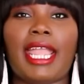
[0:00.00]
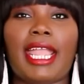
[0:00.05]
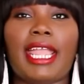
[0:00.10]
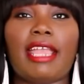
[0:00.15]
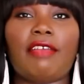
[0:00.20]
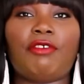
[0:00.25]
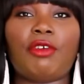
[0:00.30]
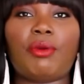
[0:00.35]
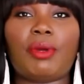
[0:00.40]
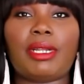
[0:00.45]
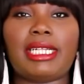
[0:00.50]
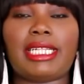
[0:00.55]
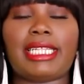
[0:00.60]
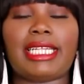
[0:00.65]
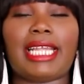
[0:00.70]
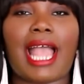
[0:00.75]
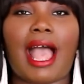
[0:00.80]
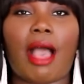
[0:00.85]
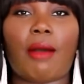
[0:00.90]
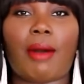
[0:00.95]
If you wanna
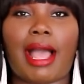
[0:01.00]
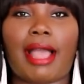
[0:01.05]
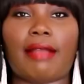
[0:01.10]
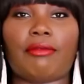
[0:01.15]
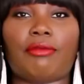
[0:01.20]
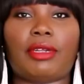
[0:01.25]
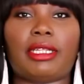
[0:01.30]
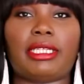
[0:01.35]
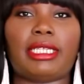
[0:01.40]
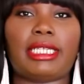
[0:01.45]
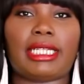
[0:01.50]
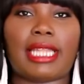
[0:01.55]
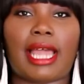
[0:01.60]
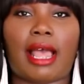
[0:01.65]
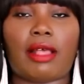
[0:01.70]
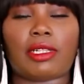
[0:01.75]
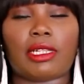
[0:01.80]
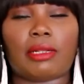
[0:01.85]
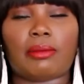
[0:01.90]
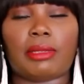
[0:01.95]
see how I really
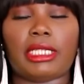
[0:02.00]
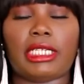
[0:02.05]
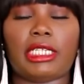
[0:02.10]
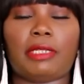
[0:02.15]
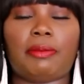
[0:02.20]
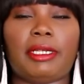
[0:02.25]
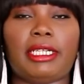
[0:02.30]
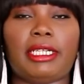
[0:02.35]
style some of these